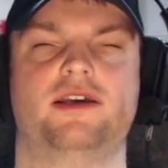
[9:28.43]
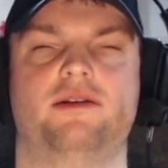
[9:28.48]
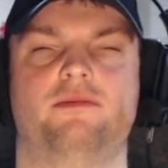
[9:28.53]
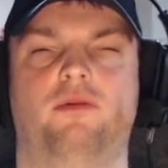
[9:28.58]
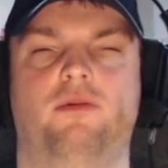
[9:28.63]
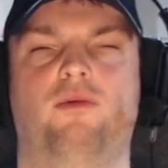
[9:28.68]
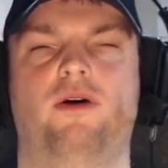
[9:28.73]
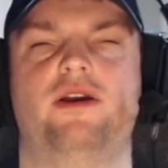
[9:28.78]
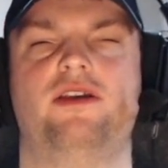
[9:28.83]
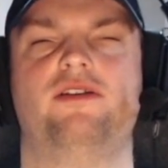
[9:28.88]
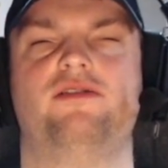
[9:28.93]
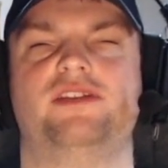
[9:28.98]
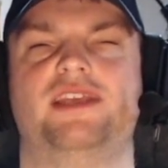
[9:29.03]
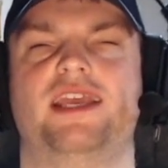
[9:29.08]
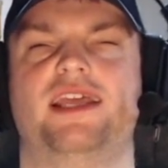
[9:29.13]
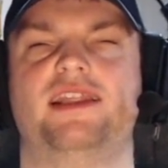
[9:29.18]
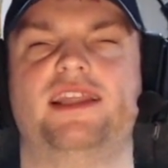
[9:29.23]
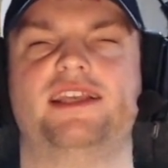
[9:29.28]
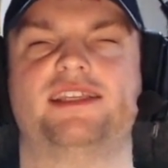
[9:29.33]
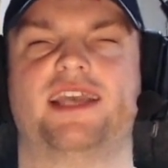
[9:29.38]
But what you see
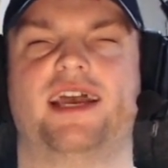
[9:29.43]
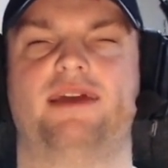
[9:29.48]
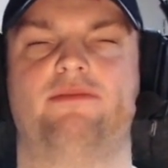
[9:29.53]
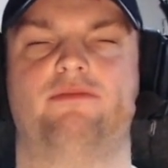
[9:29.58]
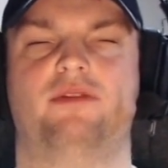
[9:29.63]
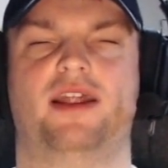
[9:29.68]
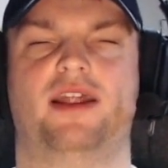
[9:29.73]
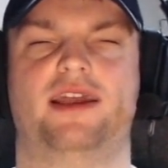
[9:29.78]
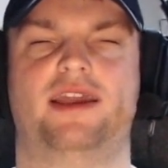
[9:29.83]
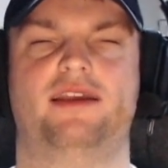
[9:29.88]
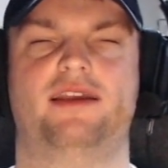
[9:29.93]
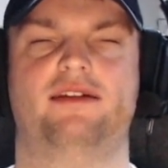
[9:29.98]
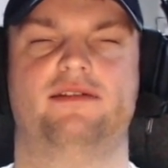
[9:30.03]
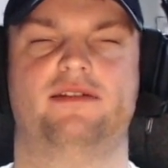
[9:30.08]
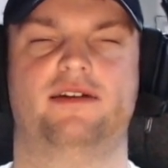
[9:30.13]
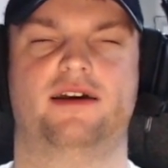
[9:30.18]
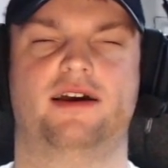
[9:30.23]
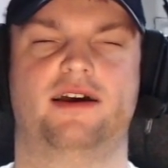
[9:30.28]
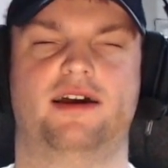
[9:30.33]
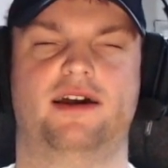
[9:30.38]
in this gameplay,
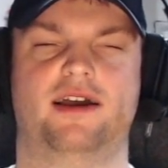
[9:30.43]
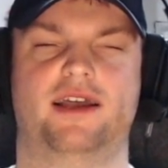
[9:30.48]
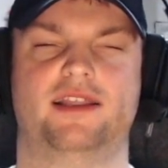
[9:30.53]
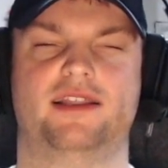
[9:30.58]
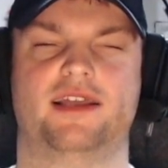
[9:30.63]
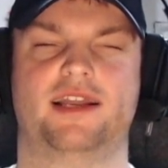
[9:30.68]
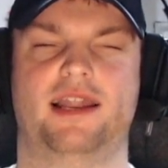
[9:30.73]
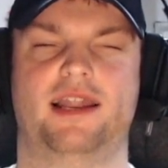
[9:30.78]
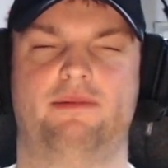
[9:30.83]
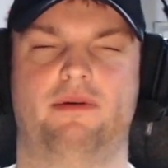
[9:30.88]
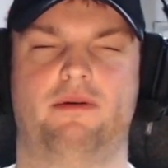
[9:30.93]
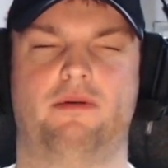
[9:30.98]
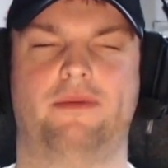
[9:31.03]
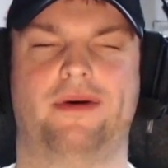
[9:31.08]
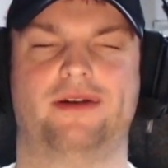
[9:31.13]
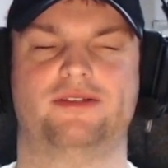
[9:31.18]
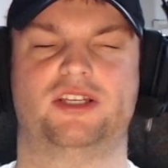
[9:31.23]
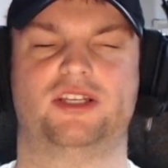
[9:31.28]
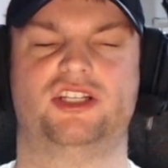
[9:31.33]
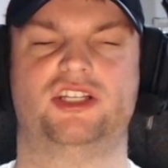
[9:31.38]
in the clip I'm
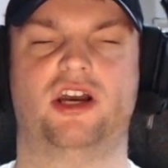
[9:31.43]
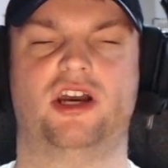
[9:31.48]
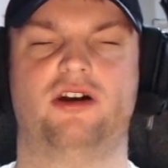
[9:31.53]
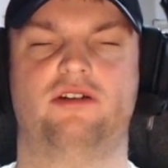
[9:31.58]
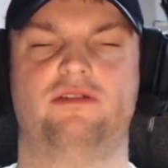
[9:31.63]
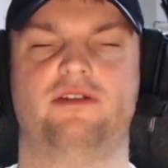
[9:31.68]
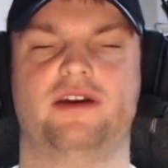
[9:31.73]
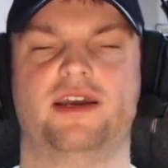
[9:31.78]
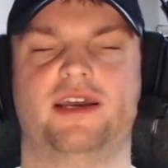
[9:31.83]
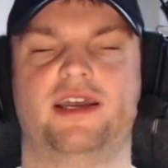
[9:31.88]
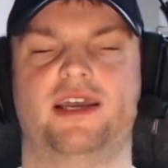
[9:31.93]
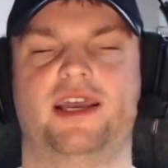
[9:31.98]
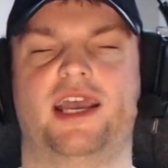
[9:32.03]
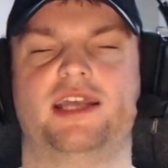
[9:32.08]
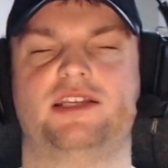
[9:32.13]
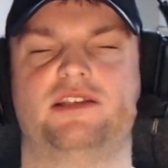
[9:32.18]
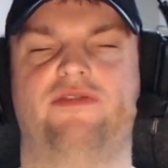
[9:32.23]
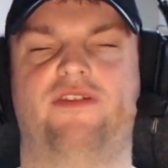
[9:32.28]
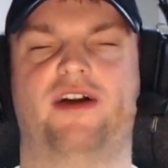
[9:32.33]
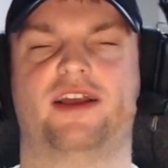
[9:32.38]
about to show,
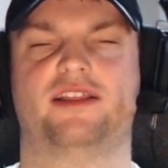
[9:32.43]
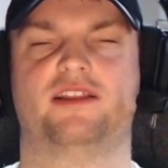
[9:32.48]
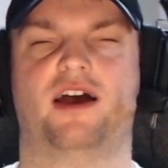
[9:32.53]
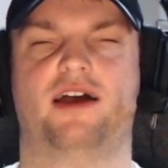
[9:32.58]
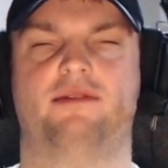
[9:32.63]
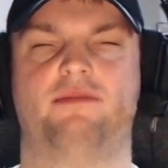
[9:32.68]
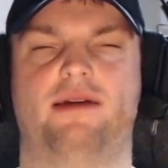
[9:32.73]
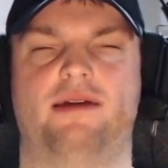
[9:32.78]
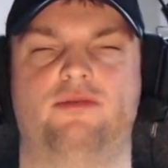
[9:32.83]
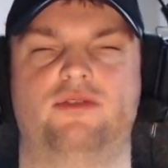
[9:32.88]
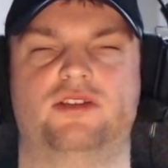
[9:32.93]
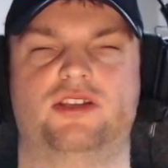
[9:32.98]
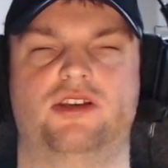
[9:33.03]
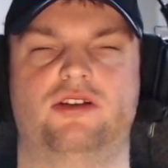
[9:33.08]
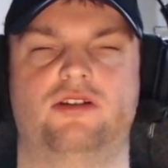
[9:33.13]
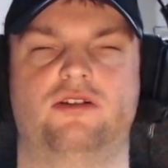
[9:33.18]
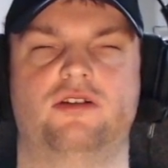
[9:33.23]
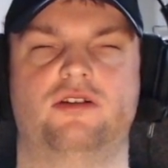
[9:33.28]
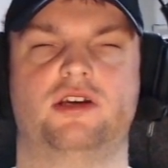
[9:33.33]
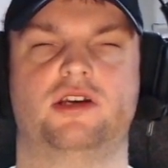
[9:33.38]
is the fact that I'm able
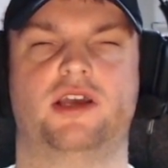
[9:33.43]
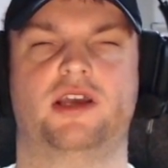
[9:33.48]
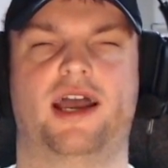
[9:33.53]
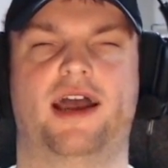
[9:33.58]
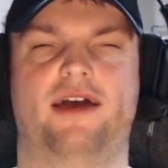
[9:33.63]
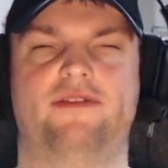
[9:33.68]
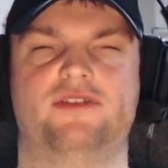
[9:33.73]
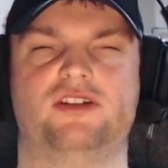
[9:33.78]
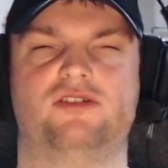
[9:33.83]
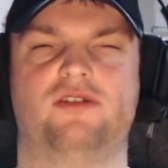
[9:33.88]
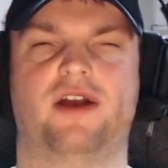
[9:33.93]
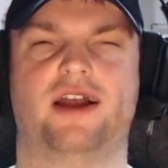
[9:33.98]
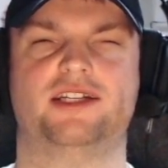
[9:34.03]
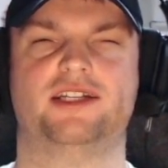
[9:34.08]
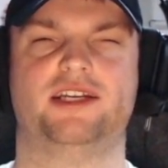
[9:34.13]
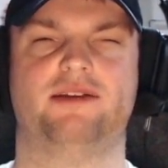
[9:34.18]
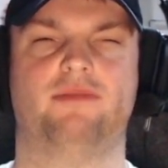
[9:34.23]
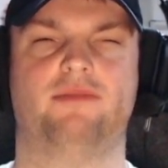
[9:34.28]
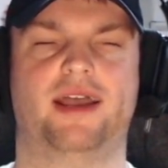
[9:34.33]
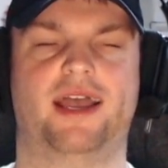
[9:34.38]
to have a
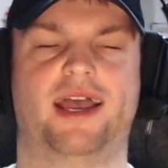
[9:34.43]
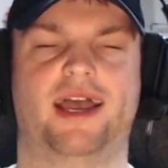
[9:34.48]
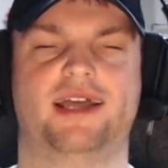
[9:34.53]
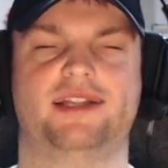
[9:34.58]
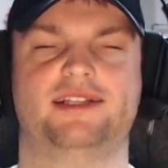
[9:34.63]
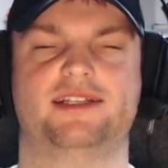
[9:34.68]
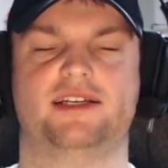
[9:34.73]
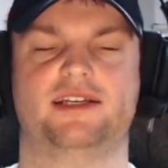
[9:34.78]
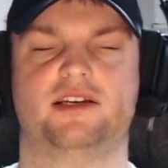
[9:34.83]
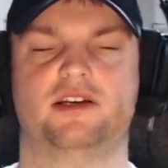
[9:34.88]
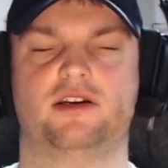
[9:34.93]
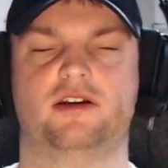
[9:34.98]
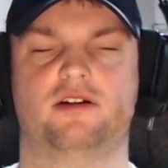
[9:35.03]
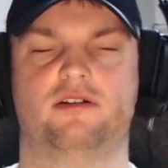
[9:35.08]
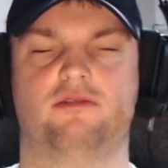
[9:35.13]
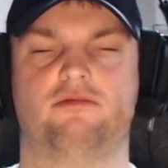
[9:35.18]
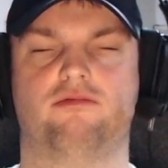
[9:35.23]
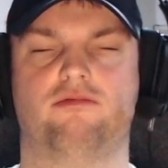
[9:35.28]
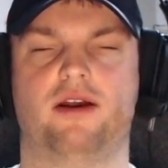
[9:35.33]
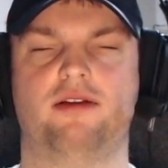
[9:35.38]
strategy in my head,
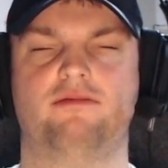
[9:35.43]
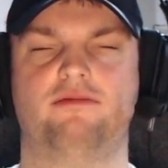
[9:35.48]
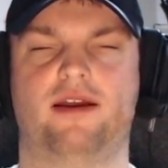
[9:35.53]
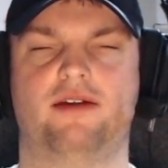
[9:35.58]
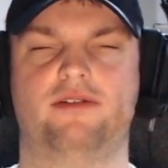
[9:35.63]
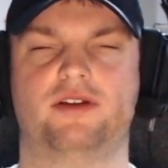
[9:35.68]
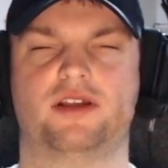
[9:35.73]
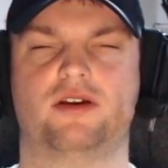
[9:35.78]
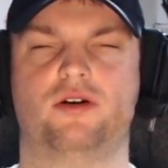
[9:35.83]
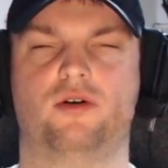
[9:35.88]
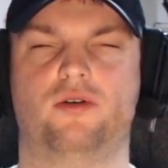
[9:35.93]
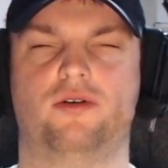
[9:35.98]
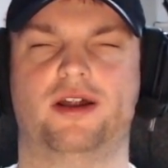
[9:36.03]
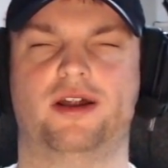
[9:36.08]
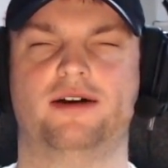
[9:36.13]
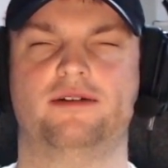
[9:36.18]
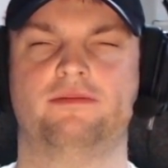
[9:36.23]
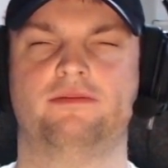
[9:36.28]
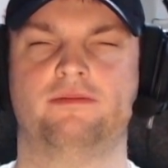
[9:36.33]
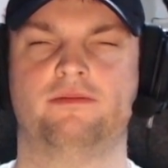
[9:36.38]
run around a
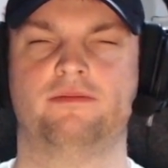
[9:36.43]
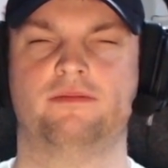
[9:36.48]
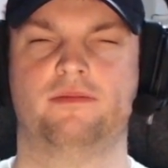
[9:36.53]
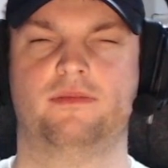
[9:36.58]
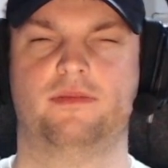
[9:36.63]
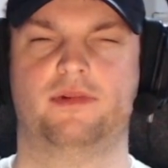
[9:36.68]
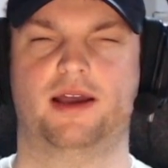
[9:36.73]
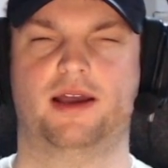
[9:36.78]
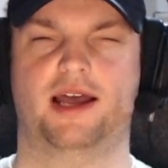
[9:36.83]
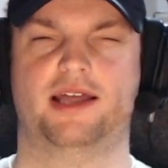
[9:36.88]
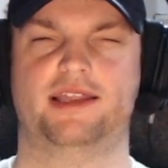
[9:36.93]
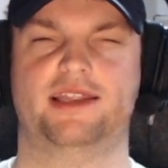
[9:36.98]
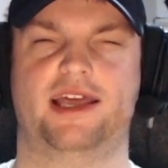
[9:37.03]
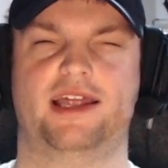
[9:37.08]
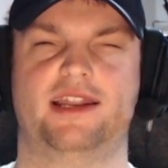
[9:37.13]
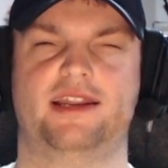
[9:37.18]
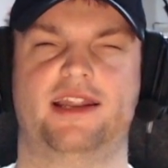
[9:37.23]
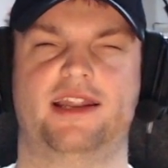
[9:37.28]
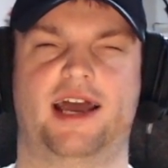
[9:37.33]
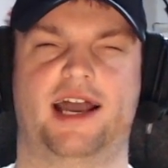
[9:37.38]
corner, and
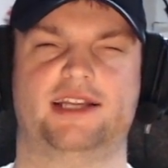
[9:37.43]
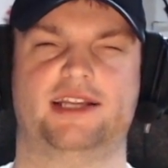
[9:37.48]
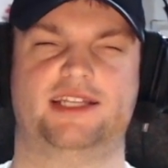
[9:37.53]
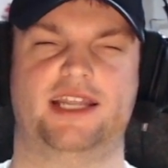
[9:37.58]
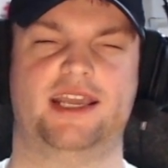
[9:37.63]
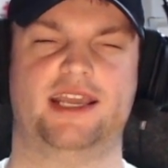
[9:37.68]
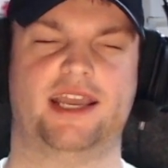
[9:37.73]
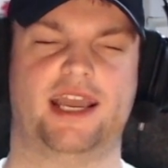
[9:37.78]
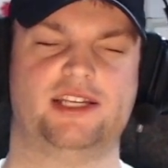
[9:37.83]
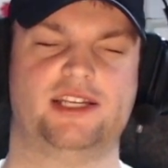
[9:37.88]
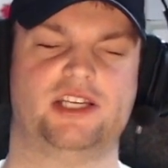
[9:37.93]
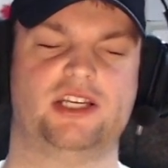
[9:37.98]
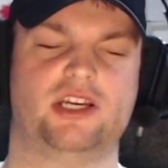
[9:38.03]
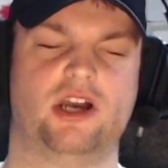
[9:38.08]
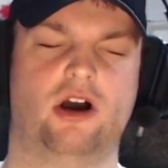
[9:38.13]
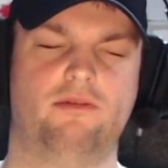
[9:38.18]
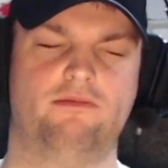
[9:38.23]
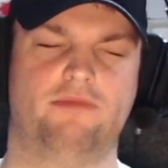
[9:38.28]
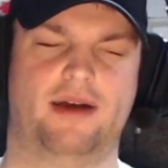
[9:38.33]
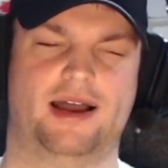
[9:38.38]
then actually engage in
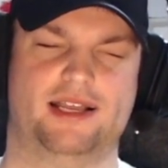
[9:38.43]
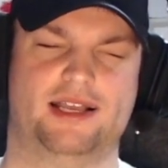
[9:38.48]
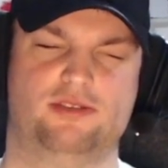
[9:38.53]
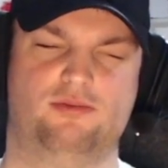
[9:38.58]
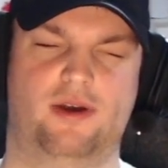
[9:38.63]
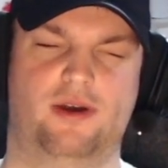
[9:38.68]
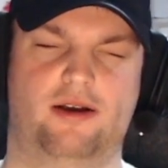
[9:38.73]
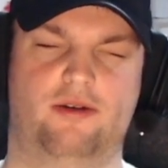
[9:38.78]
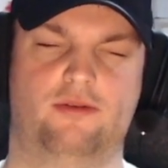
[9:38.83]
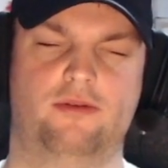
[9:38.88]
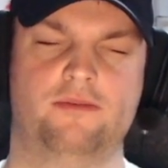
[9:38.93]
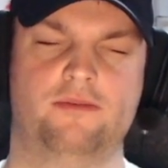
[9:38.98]
combat as well,